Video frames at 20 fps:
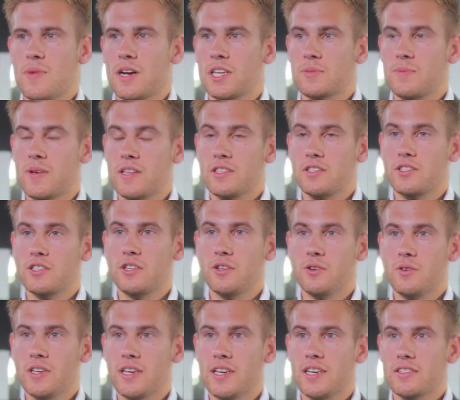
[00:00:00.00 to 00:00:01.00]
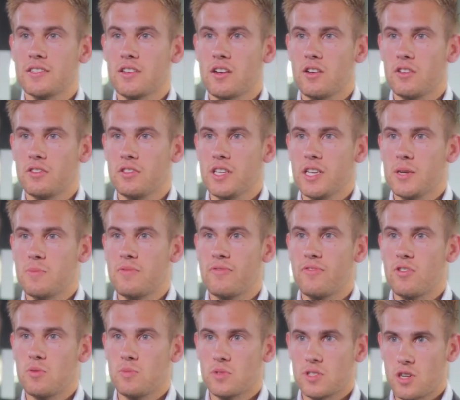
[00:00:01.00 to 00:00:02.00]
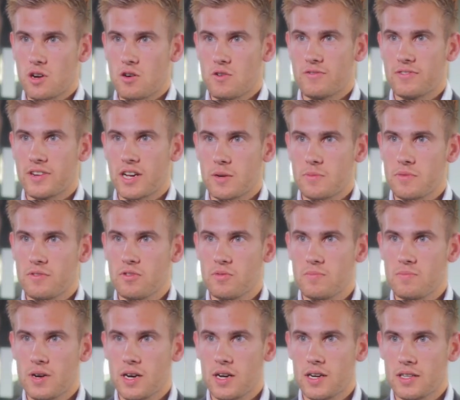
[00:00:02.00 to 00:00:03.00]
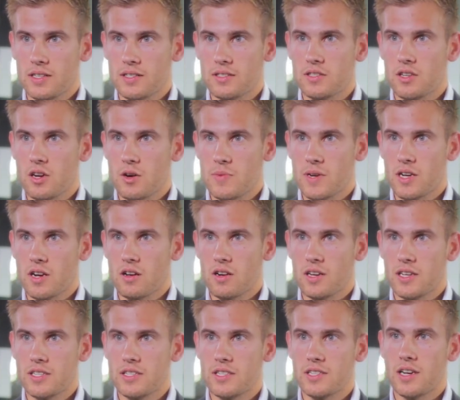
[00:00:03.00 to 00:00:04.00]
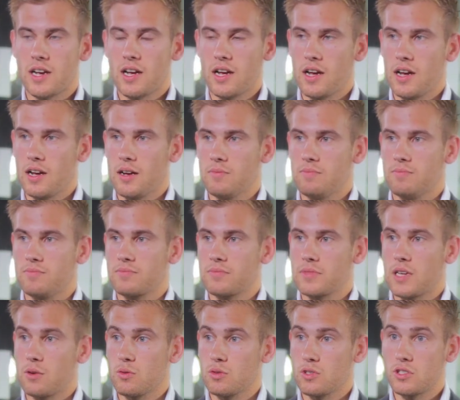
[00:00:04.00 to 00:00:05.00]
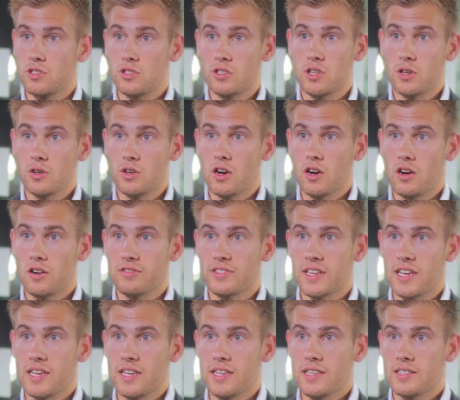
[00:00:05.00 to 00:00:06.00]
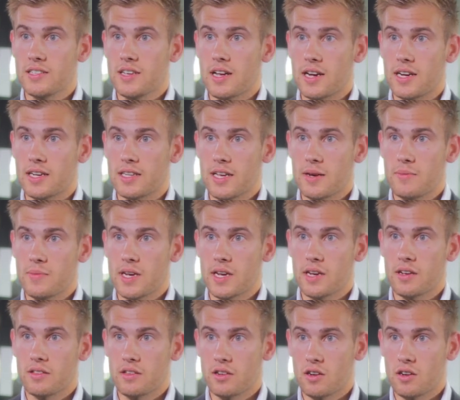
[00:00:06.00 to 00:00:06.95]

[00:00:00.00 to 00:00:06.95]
I spent two years on the Performance Golf Academy run by Derby College. Um, that was two and a half days academic at the